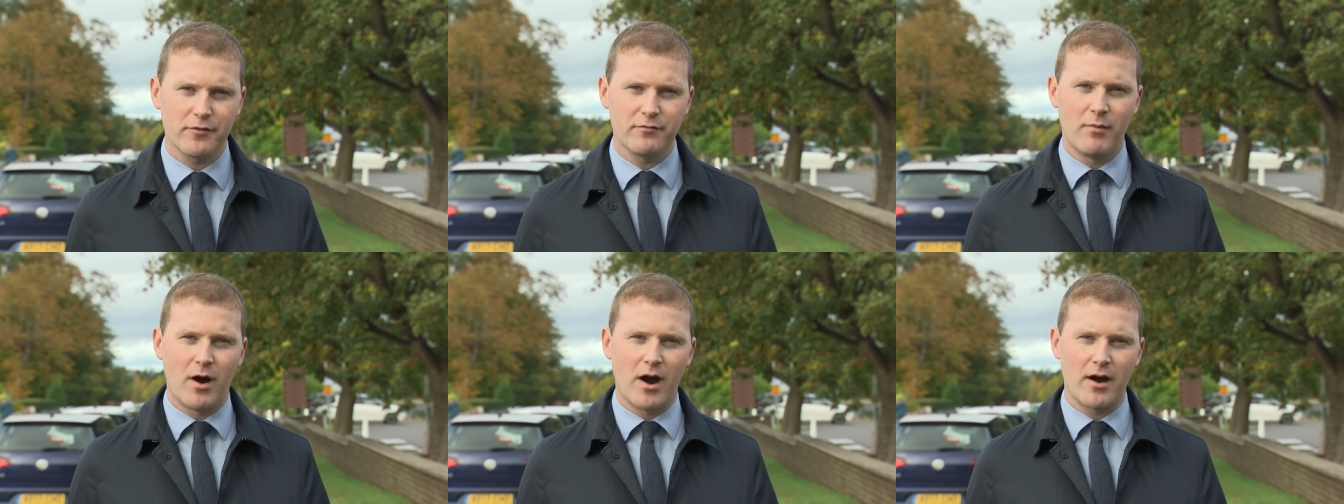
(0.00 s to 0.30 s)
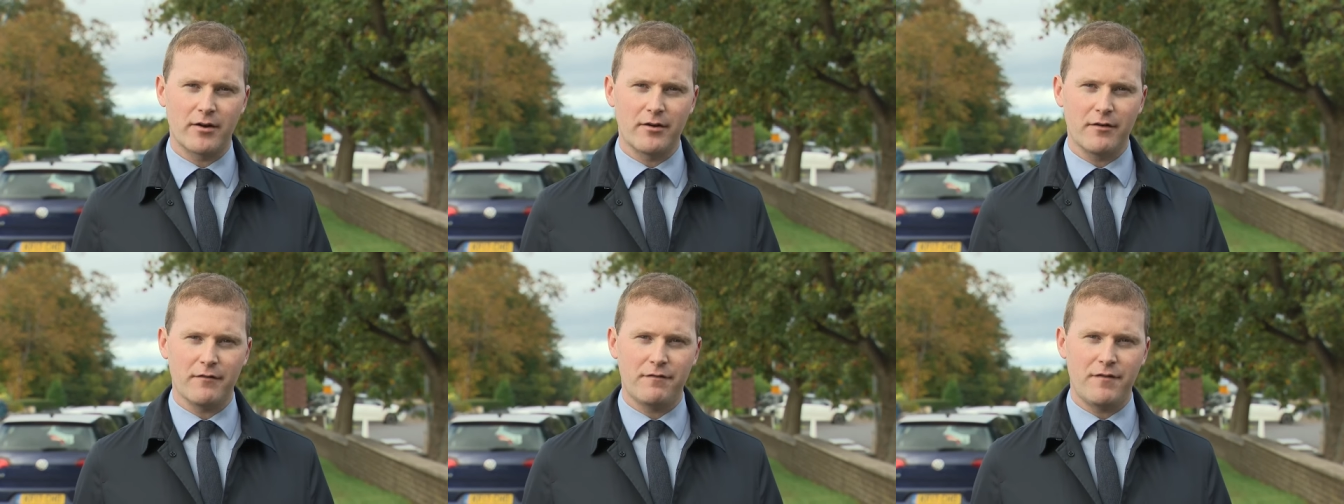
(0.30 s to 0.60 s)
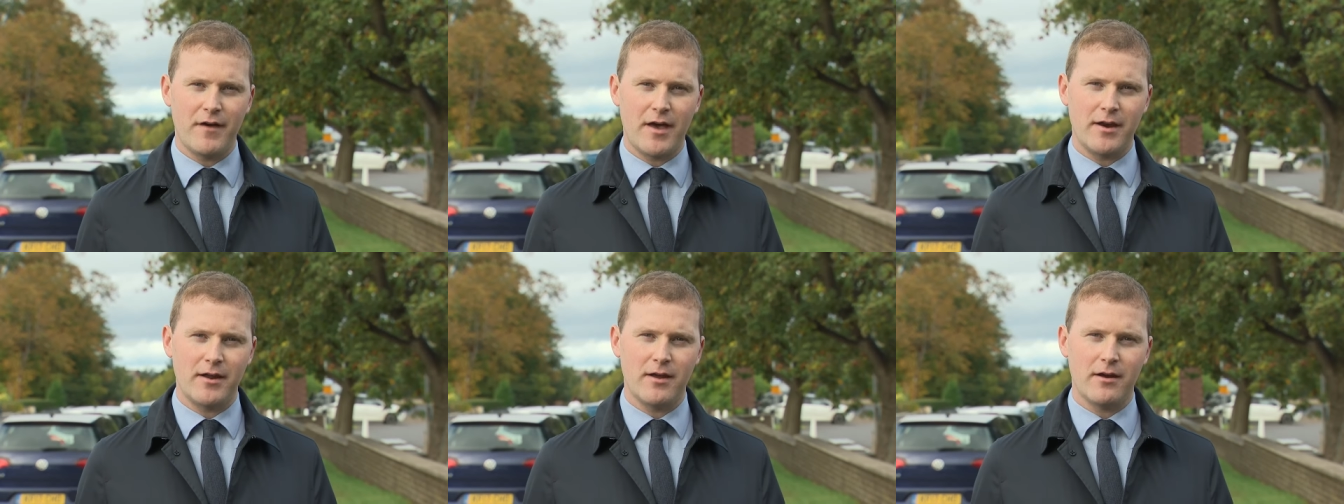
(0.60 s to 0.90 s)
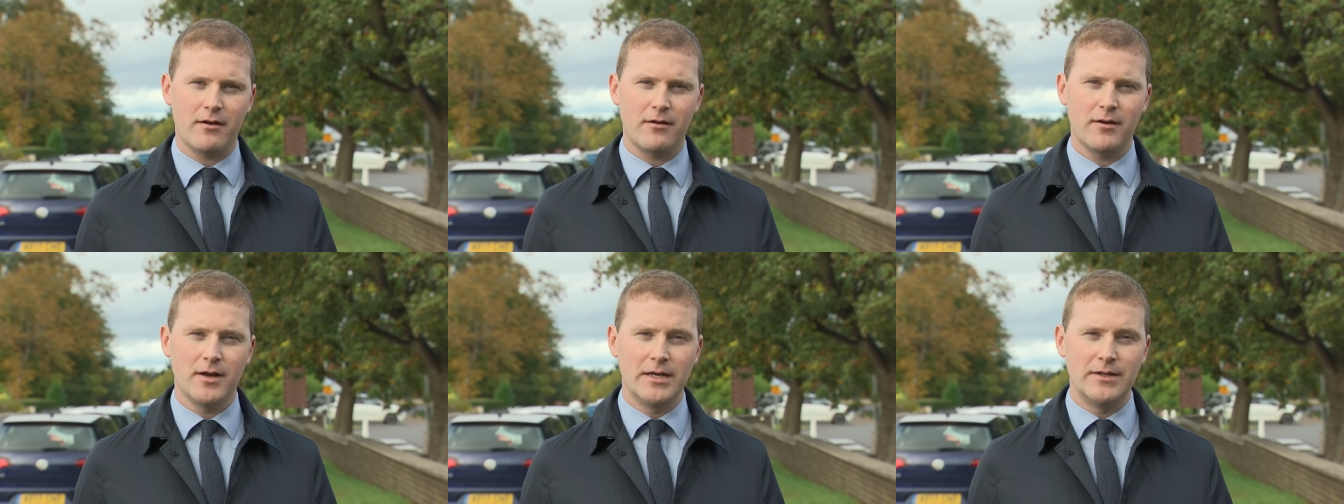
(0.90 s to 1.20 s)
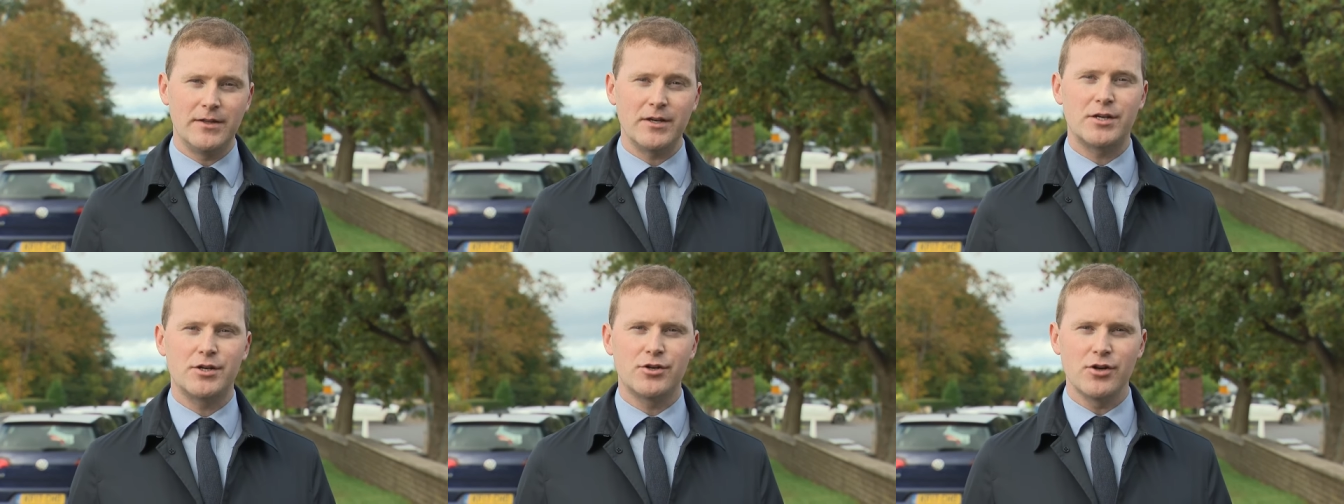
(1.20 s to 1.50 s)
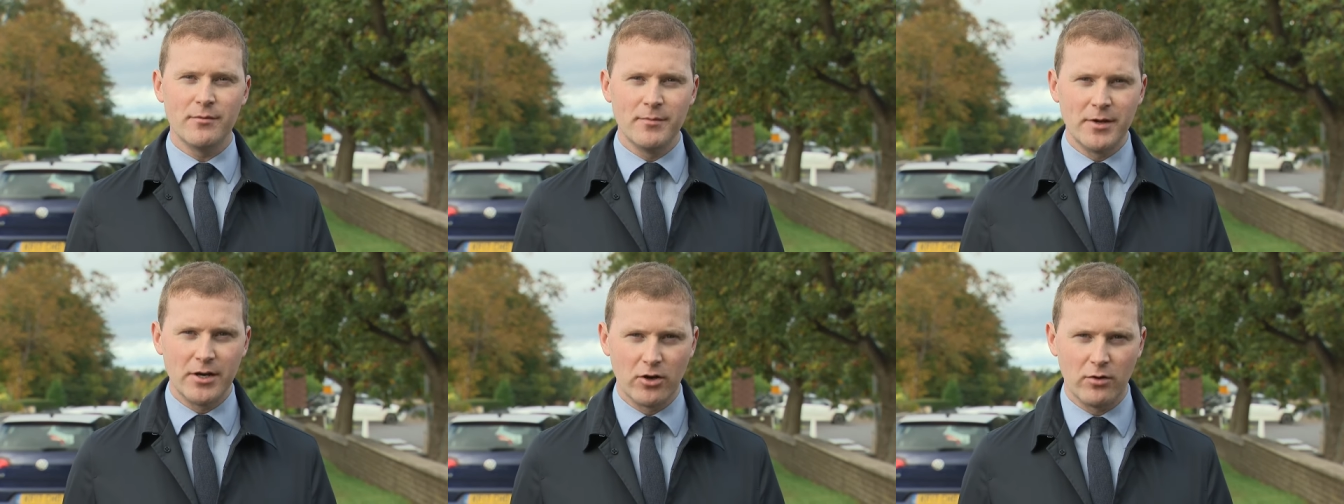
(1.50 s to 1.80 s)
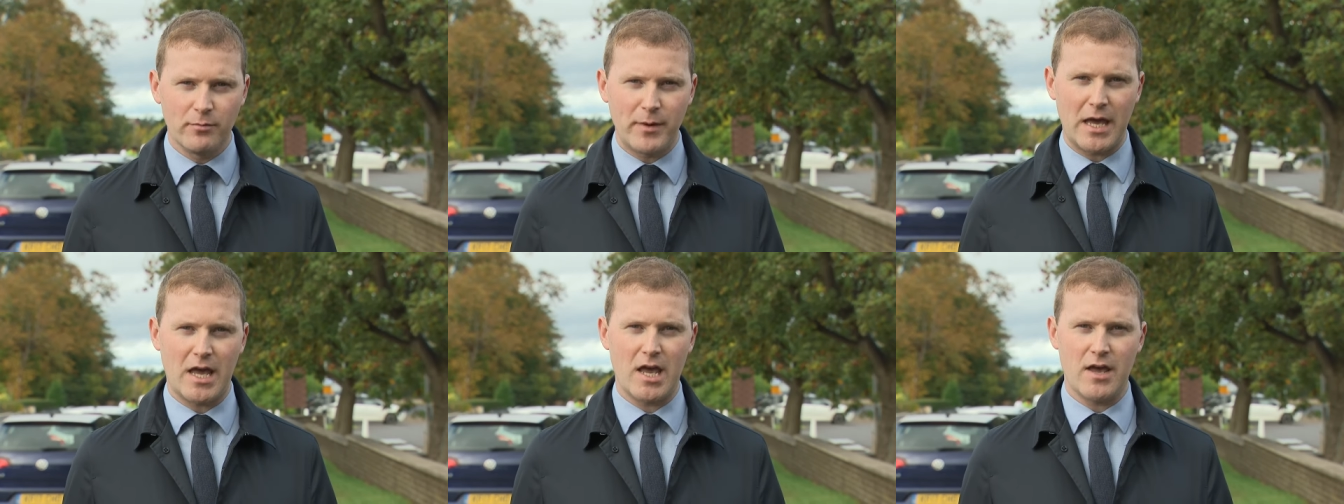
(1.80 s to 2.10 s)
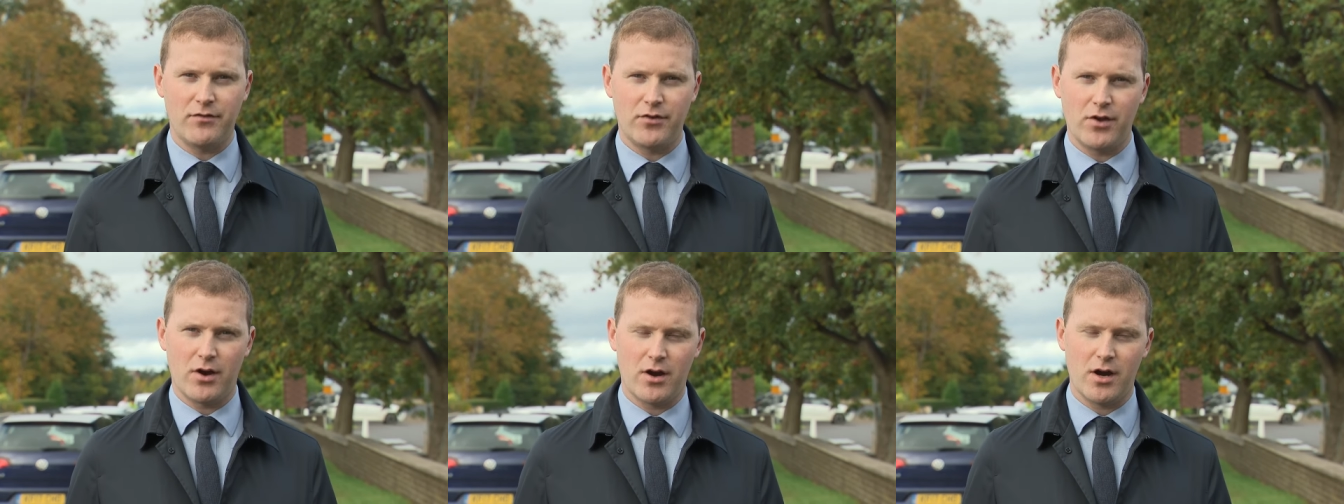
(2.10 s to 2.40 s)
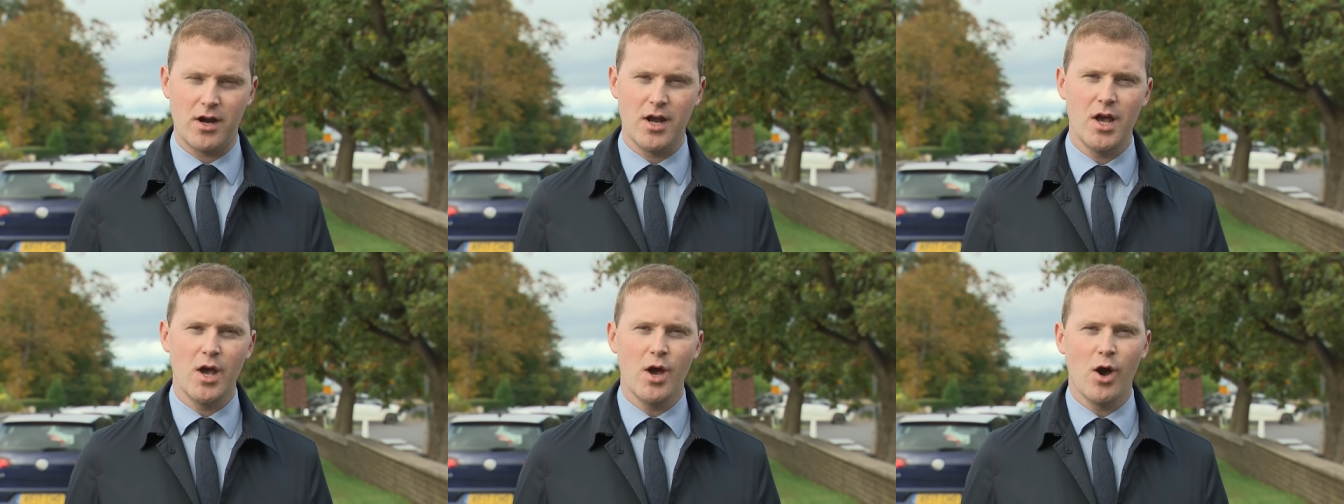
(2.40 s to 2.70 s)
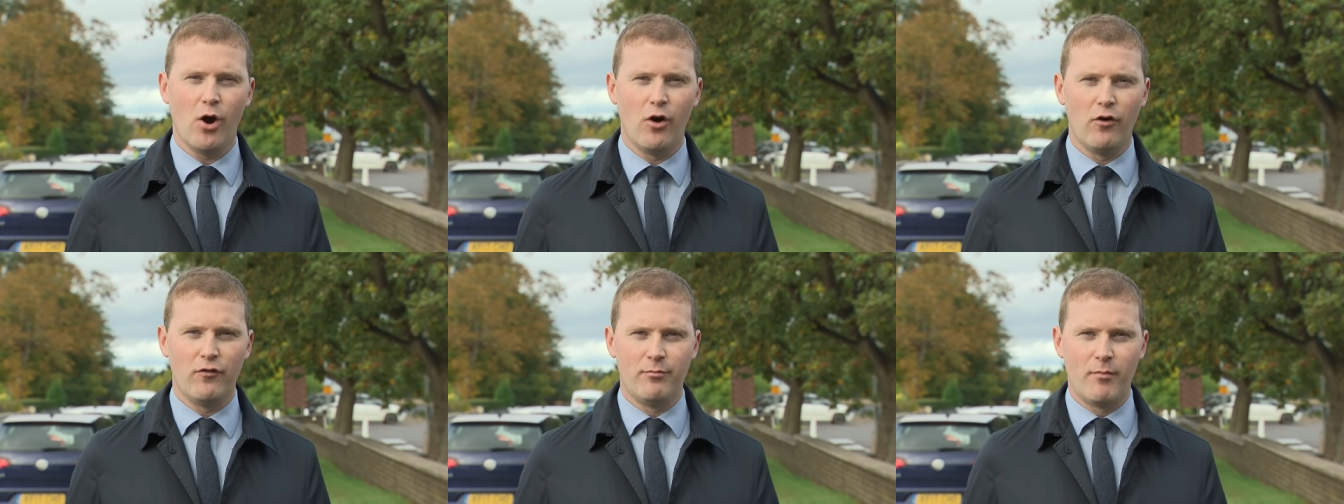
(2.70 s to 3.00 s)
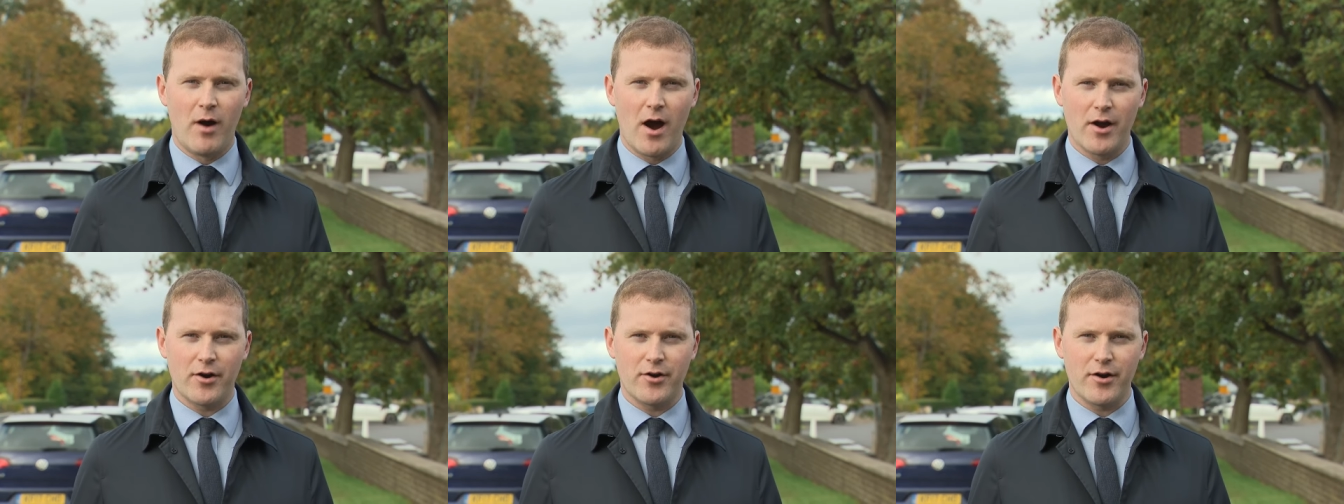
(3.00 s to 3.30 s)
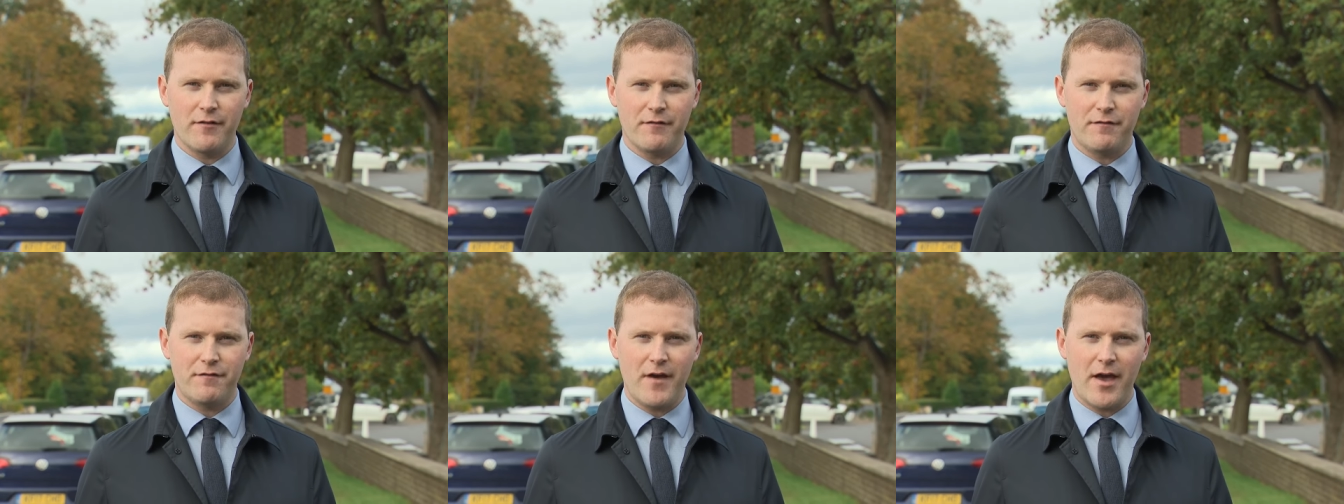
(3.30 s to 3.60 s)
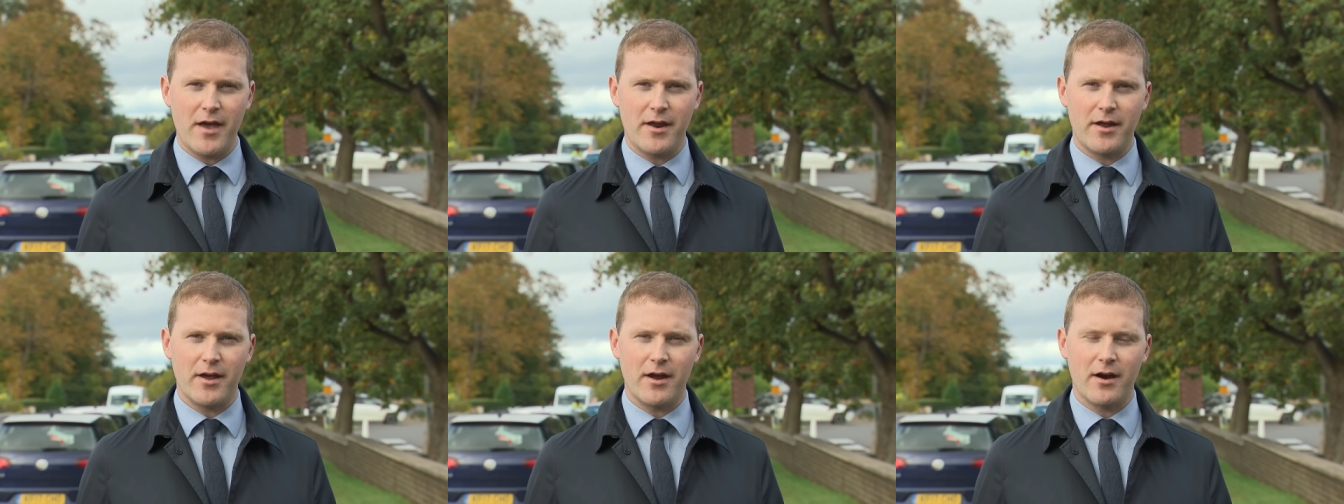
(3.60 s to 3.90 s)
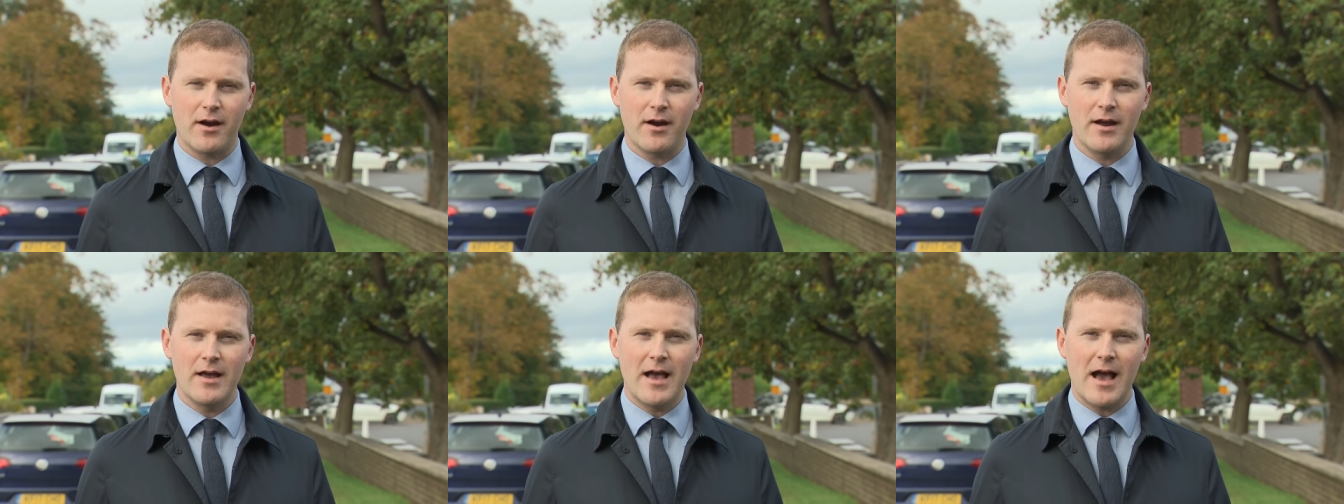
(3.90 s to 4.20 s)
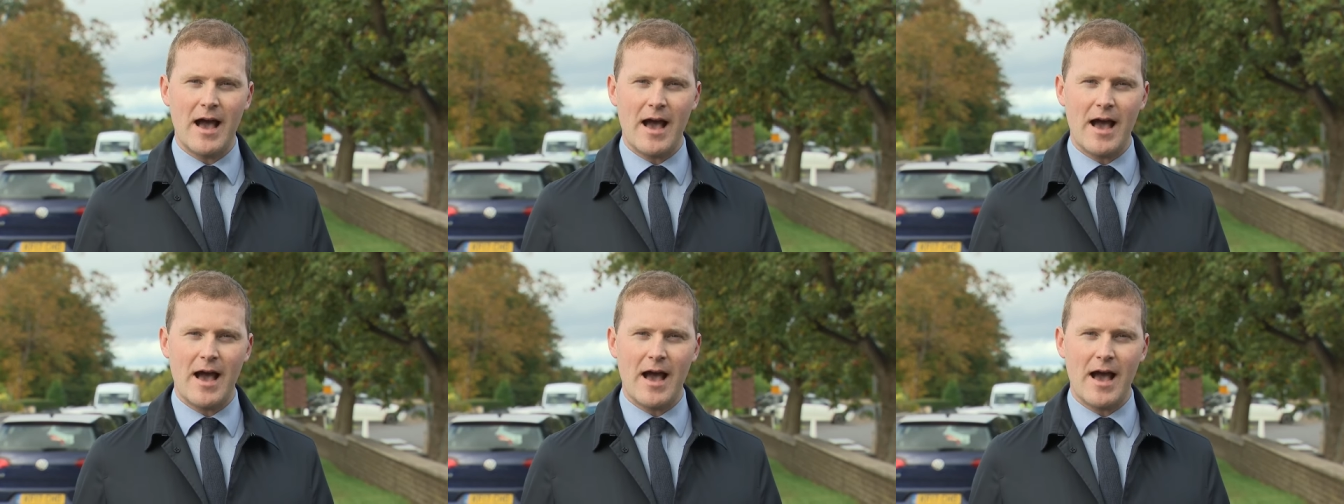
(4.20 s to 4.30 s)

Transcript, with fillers: of Margaret Ferrier, the criminal behaviour of Margaret Ferrier,